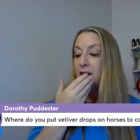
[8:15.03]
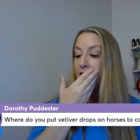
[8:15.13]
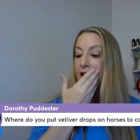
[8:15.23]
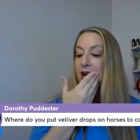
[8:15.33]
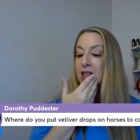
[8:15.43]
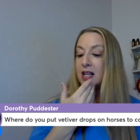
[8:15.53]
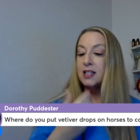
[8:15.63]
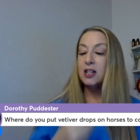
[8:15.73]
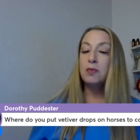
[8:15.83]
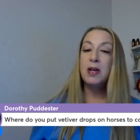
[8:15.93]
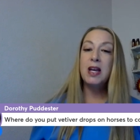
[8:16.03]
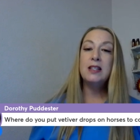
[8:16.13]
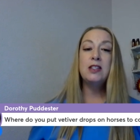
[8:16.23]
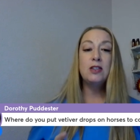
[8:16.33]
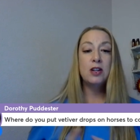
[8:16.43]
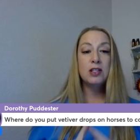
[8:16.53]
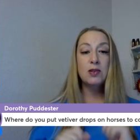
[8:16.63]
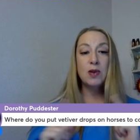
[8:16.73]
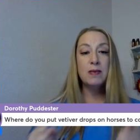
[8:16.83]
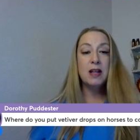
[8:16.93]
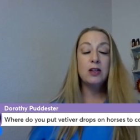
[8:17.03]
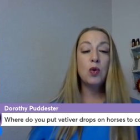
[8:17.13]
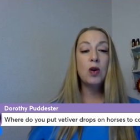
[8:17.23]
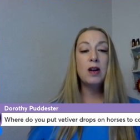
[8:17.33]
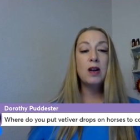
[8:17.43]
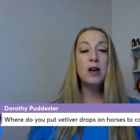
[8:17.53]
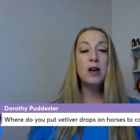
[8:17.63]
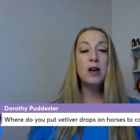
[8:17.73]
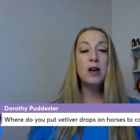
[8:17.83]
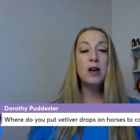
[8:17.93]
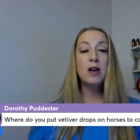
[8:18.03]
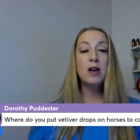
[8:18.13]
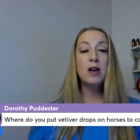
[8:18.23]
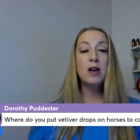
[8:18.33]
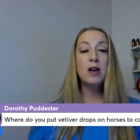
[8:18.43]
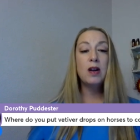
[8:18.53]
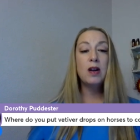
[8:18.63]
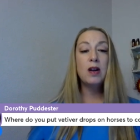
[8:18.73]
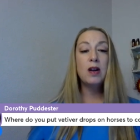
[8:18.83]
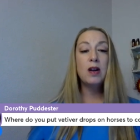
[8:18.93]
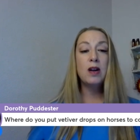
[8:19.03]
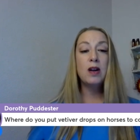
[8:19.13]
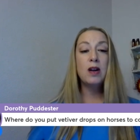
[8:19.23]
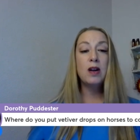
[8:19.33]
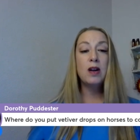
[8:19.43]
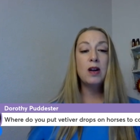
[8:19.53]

Uh, that's a good place. You can also rub it on the coronet bands if they don't like their head being touched